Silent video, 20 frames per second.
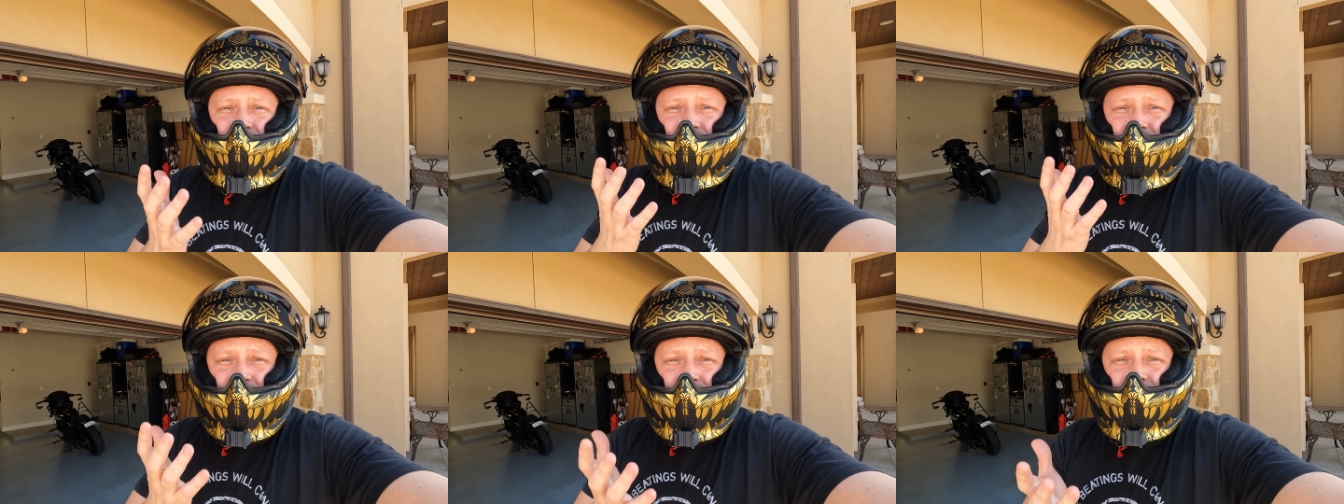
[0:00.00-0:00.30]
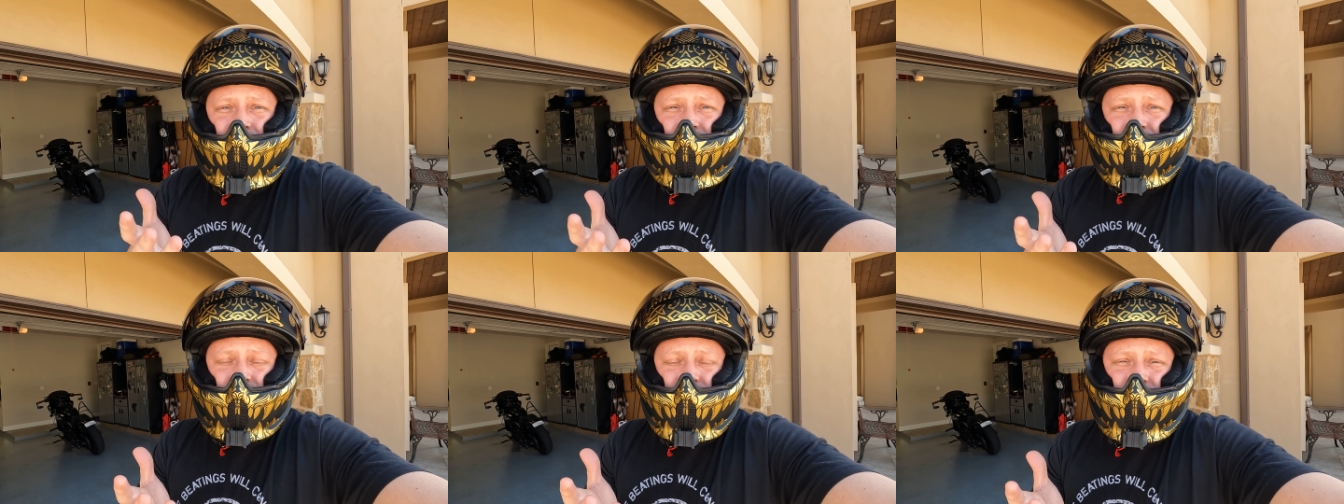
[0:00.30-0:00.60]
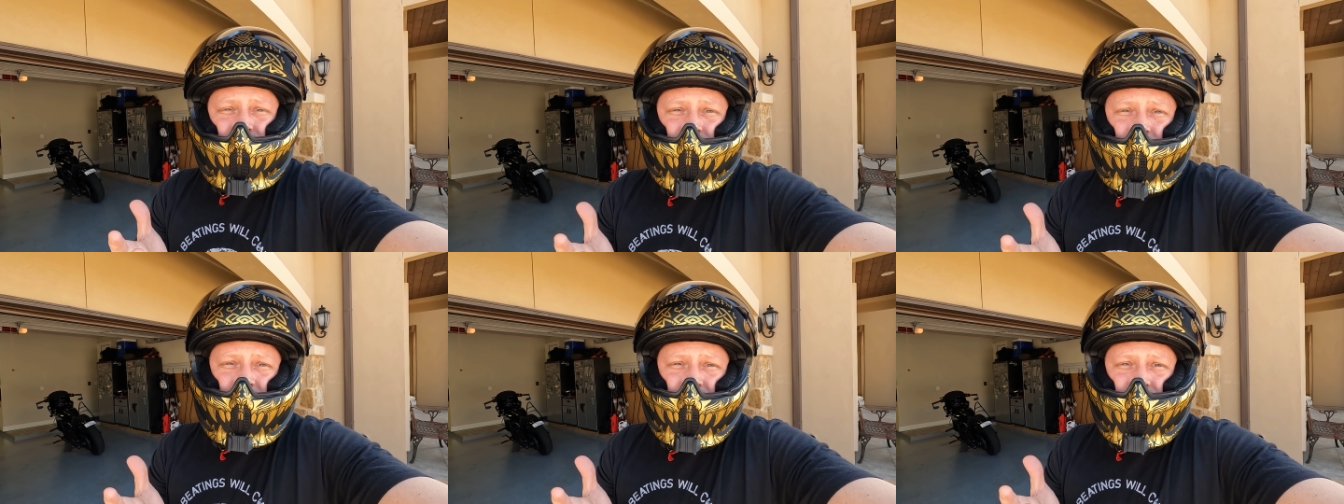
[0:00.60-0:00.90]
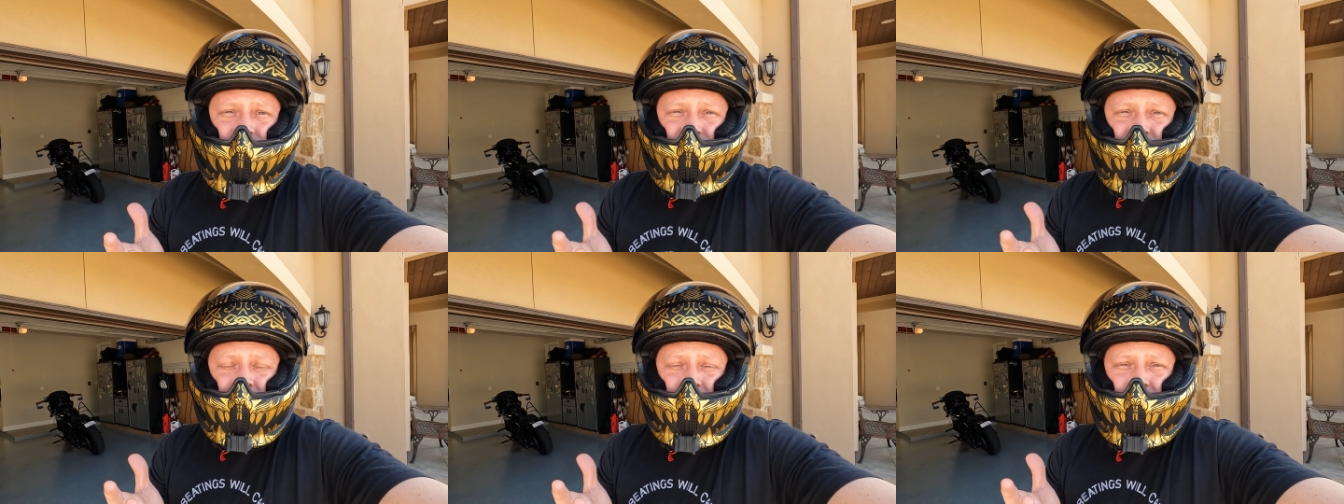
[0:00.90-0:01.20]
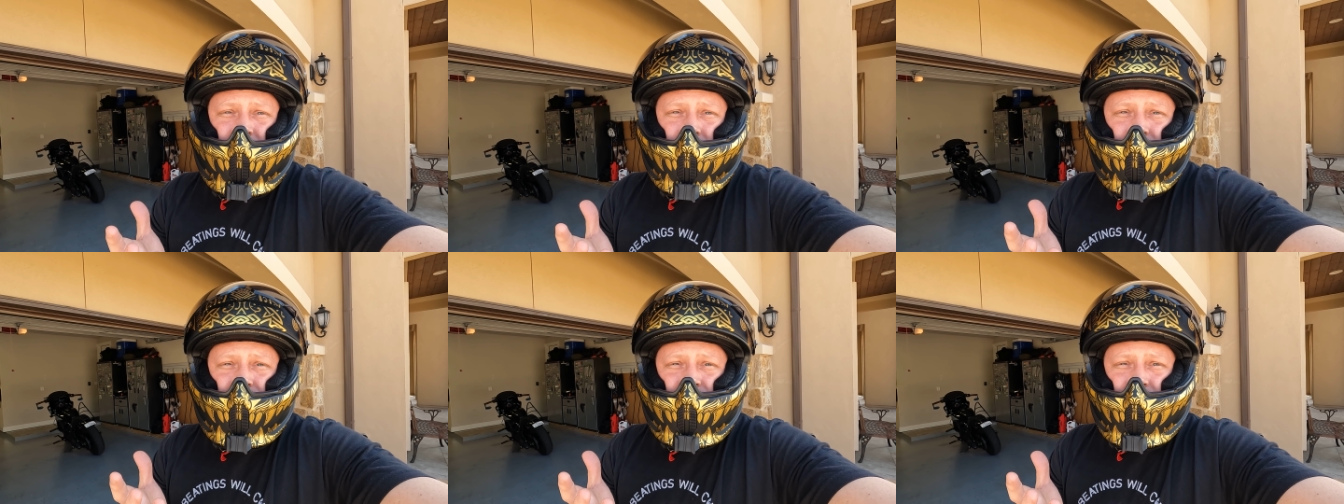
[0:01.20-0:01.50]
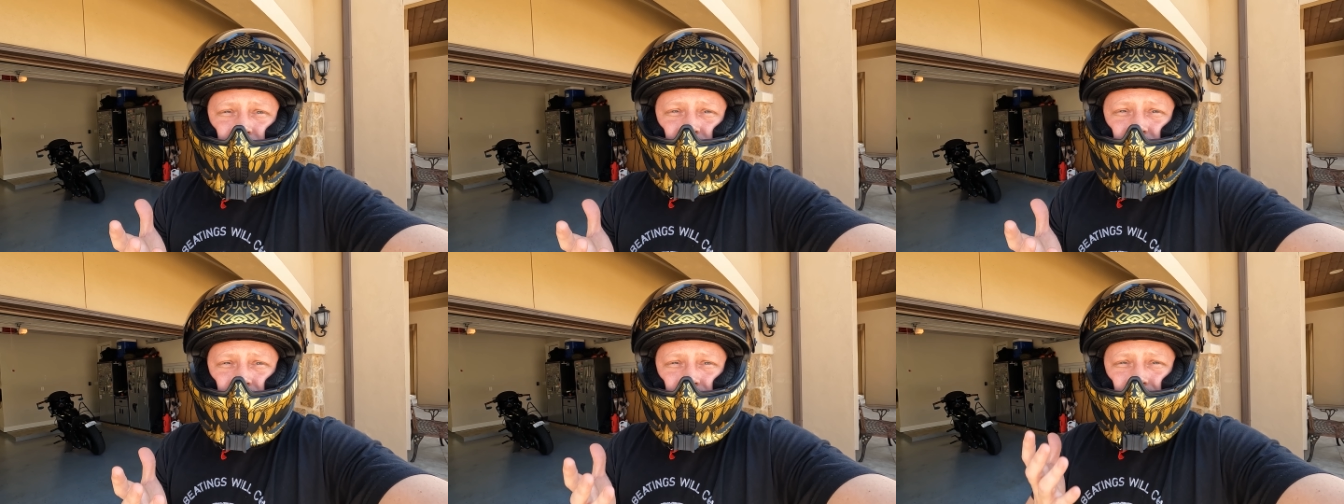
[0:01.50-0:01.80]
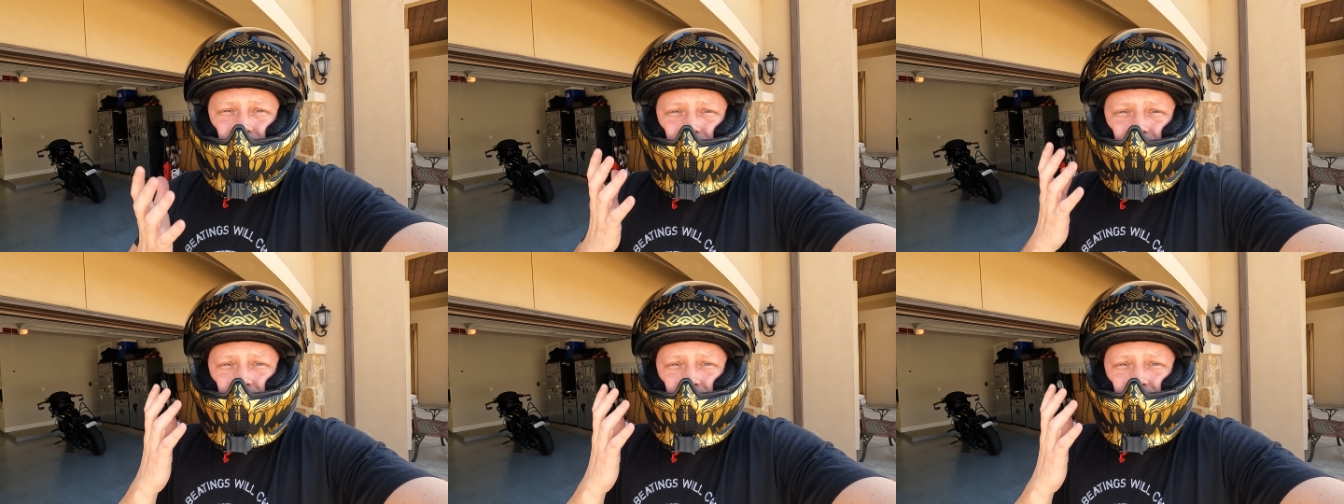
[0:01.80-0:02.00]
they fixed the wind noise problem for me.